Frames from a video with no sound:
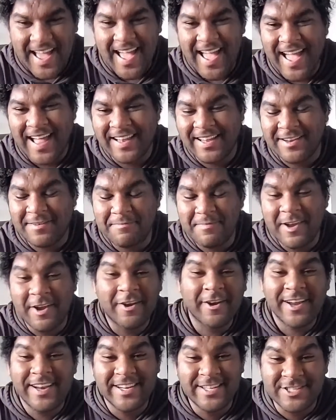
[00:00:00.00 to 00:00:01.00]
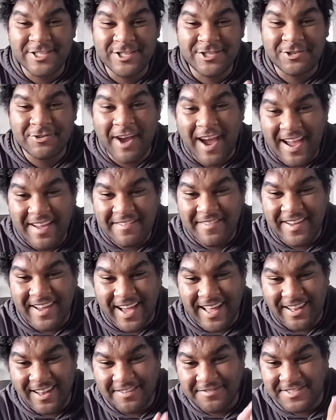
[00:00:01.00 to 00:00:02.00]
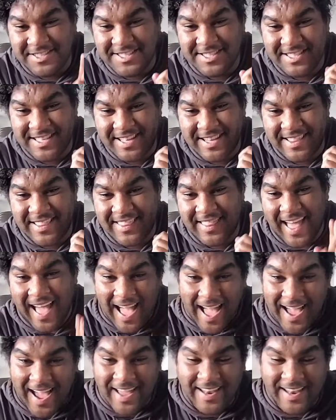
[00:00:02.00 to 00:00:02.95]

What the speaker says: Helen Mirren is driving. I love to see that.